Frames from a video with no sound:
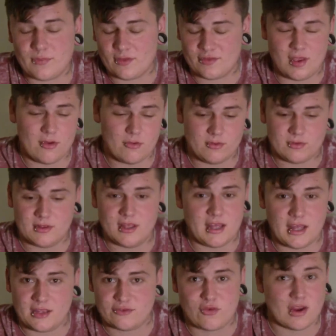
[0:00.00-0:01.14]
So
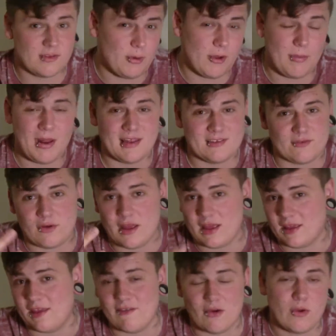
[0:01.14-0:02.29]
it's great to put a plaster on
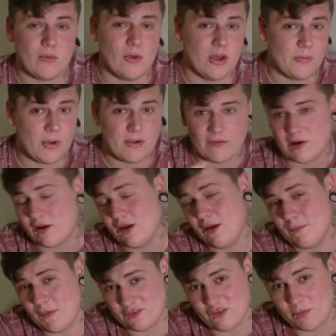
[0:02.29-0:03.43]
it, give it a quick wipe over,
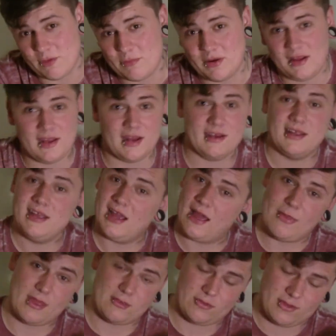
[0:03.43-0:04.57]
stop it bleeding,
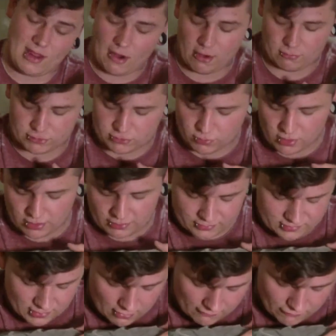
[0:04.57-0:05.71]
and then you can carry on with your work.
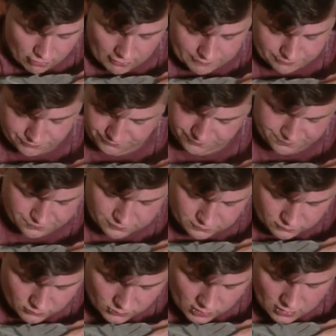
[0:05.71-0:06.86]
So I've got
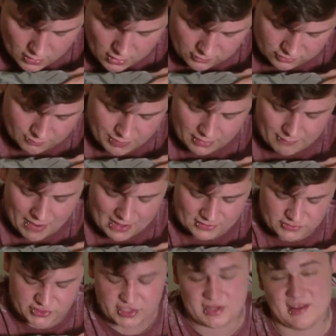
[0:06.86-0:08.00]
some bigger
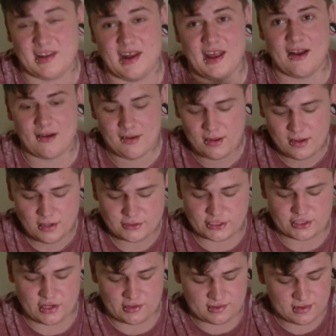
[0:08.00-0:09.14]
bandages in here,
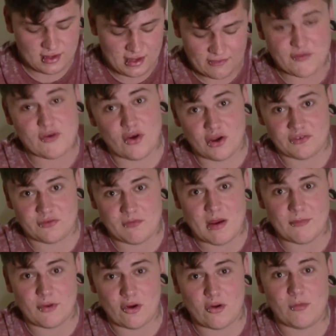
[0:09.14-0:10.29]
just because if you guys
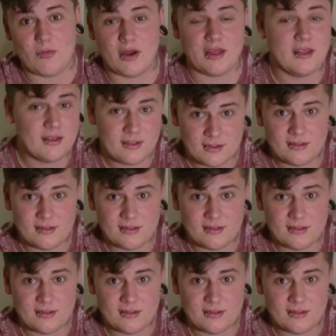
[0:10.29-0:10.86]
remember on my